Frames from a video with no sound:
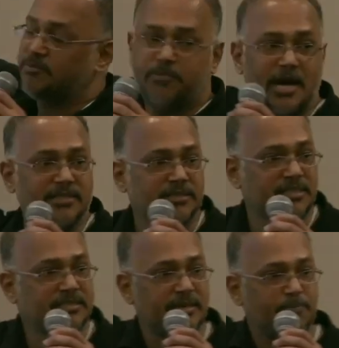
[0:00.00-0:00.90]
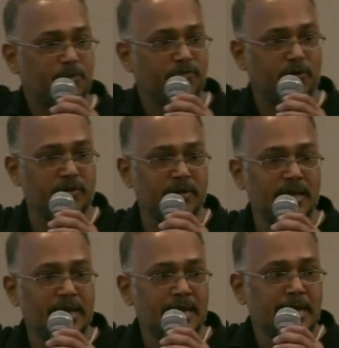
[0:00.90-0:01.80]
and processes they put forth.
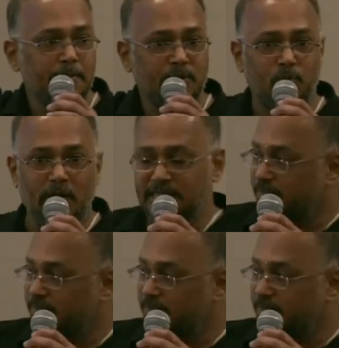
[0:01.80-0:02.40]
But what is